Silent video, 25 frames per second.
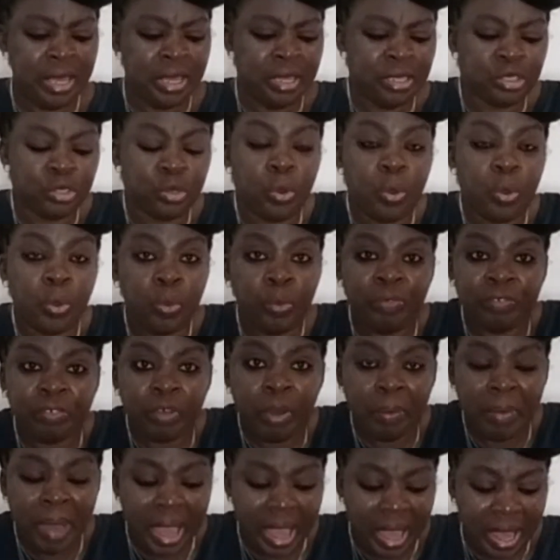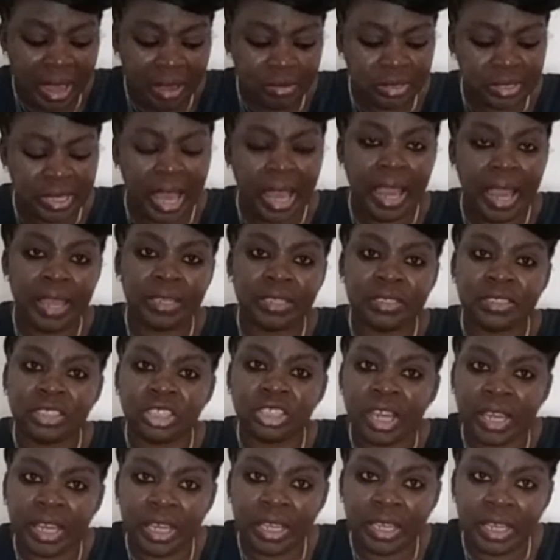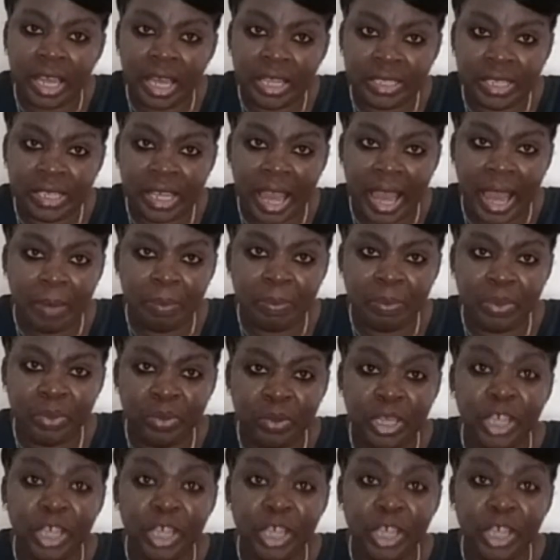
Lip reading: So from my house, I check the app.